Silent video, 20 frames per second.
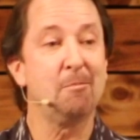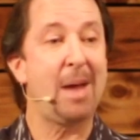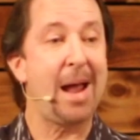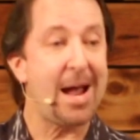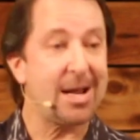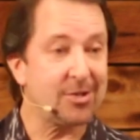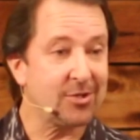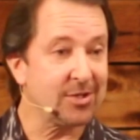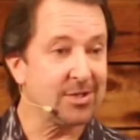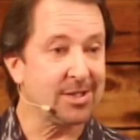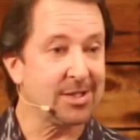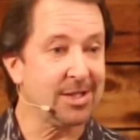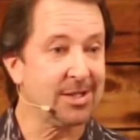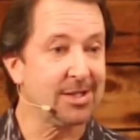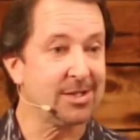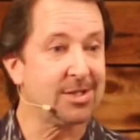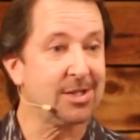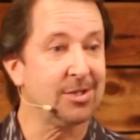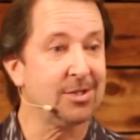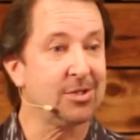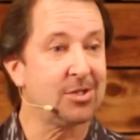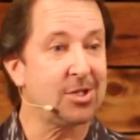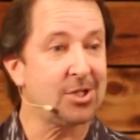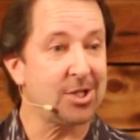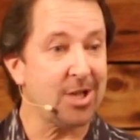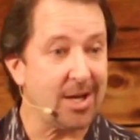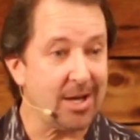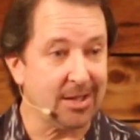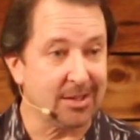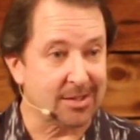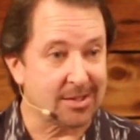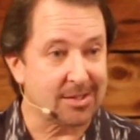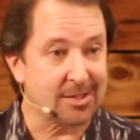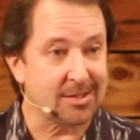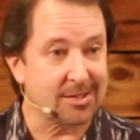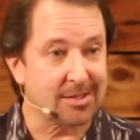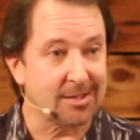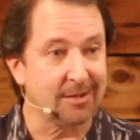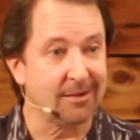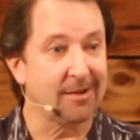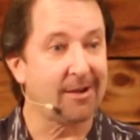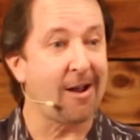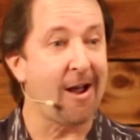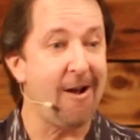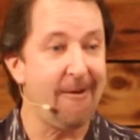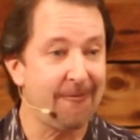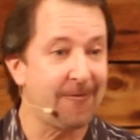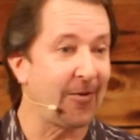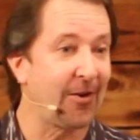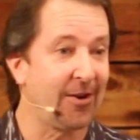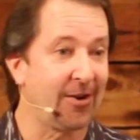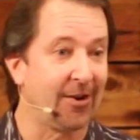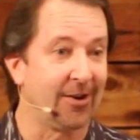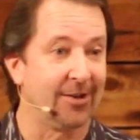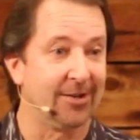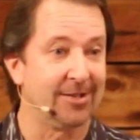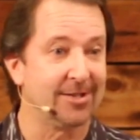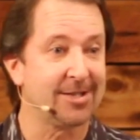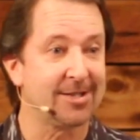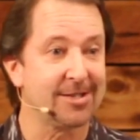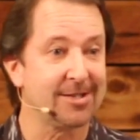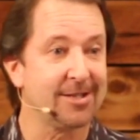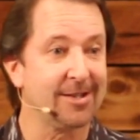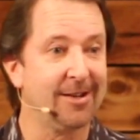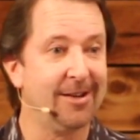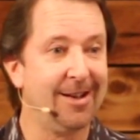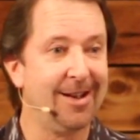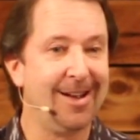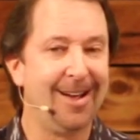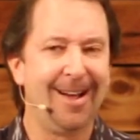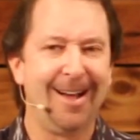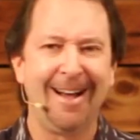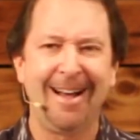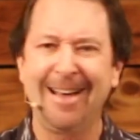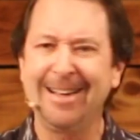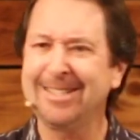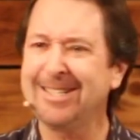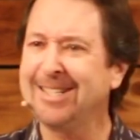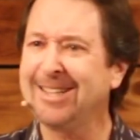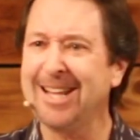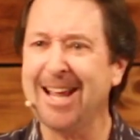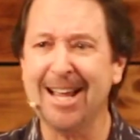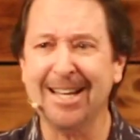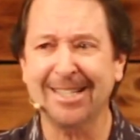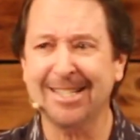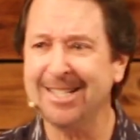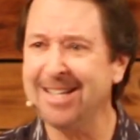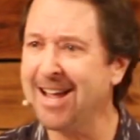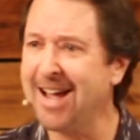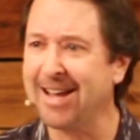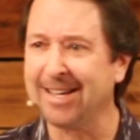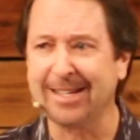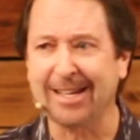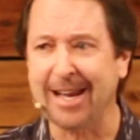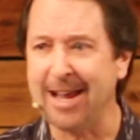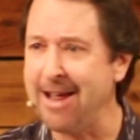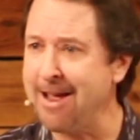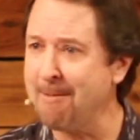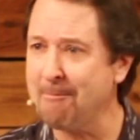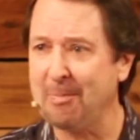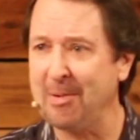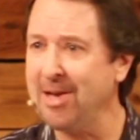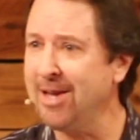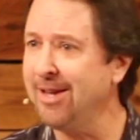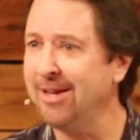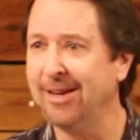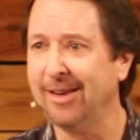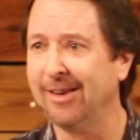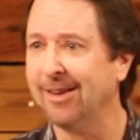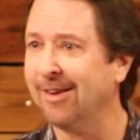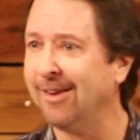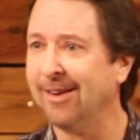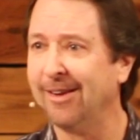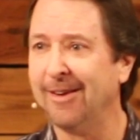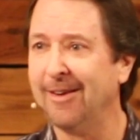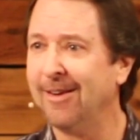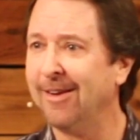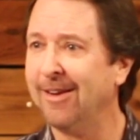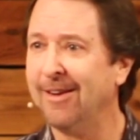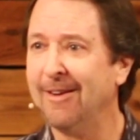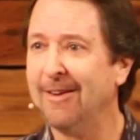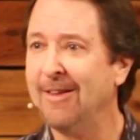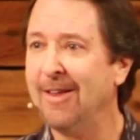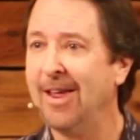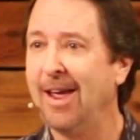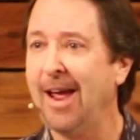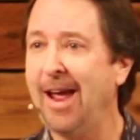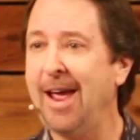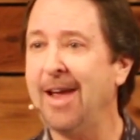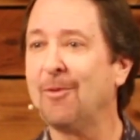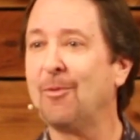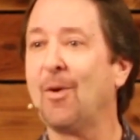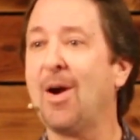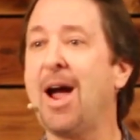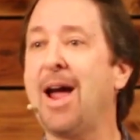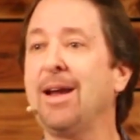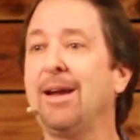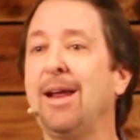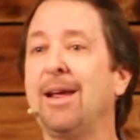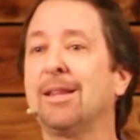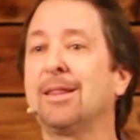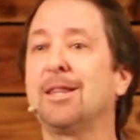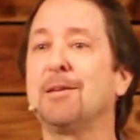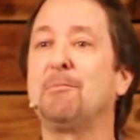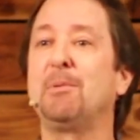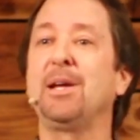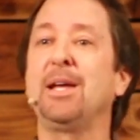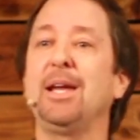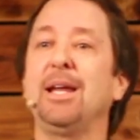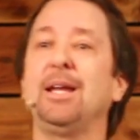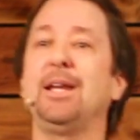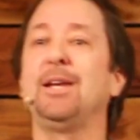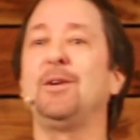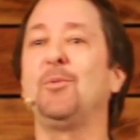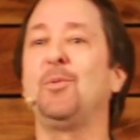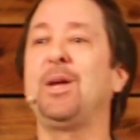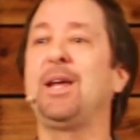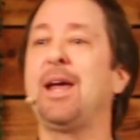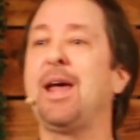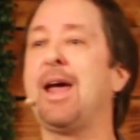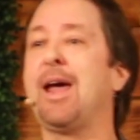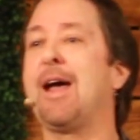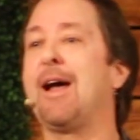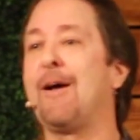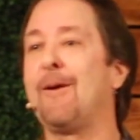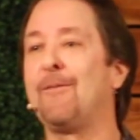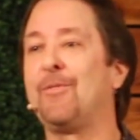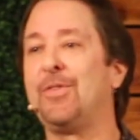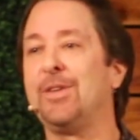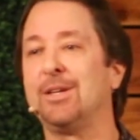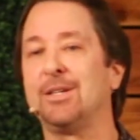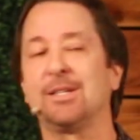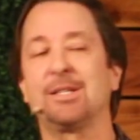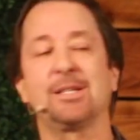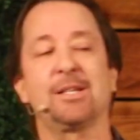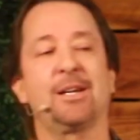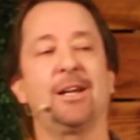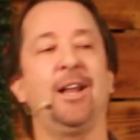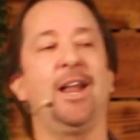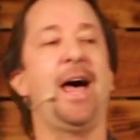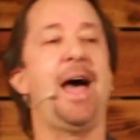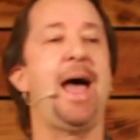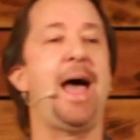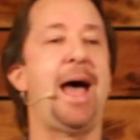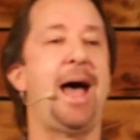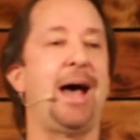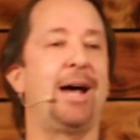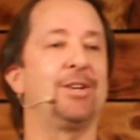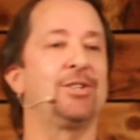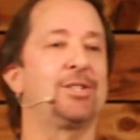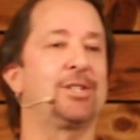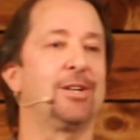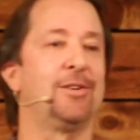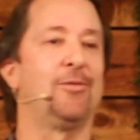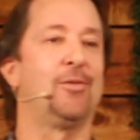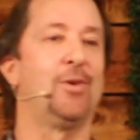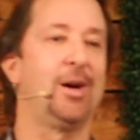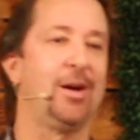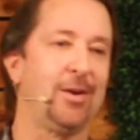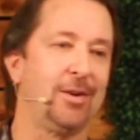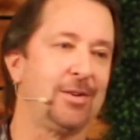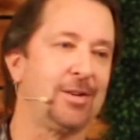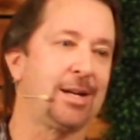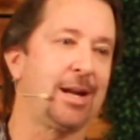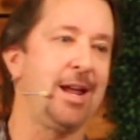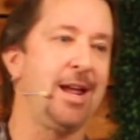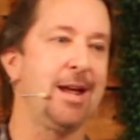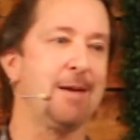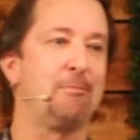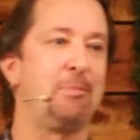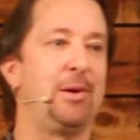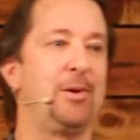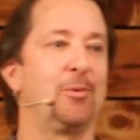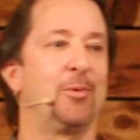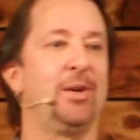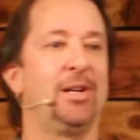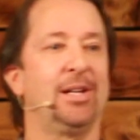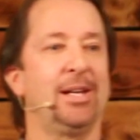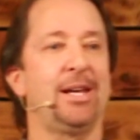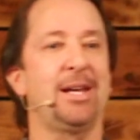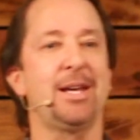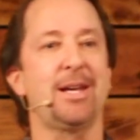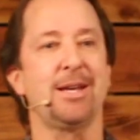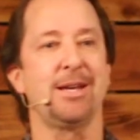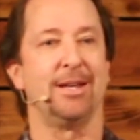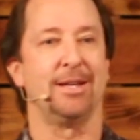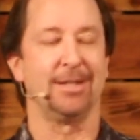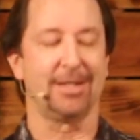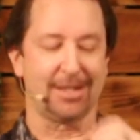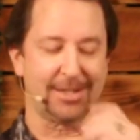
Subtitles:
mattresses and sheets and comforters. I said, that's not camping. And right at the beginning, we have this clash of what camping really is.